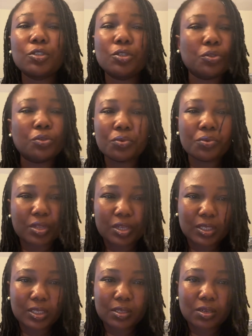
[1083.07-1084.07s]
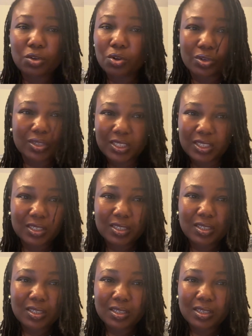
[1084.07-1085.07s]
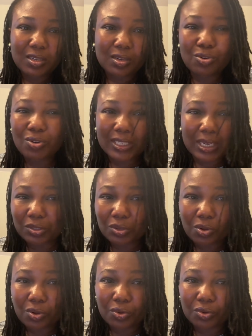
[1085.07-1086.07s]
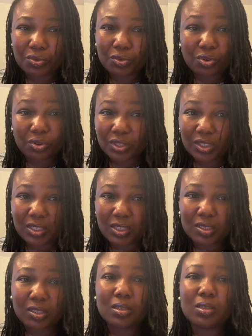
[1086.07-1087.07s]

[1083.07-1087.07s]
to do this. Don't. Not at all. Don't.